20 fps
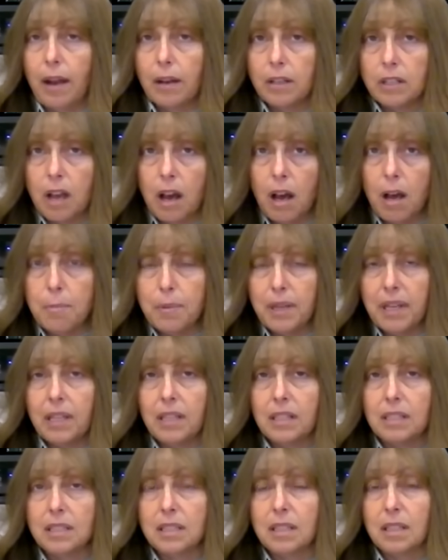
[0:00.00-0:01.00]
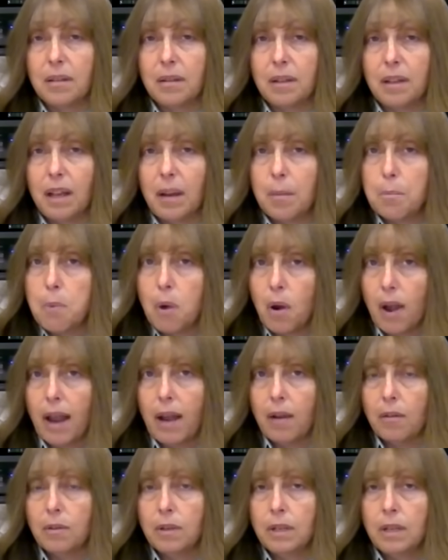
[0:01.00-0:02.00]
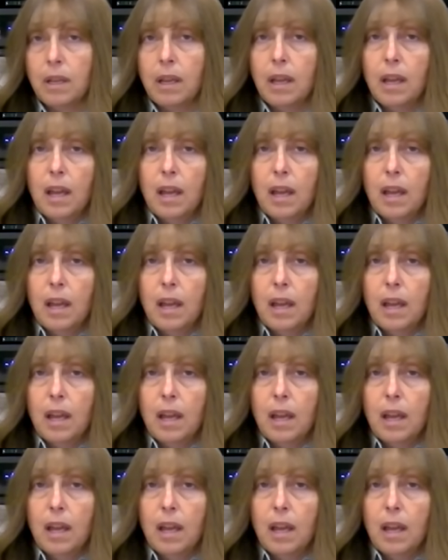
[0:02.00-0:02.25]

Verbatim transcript: our topping is brown.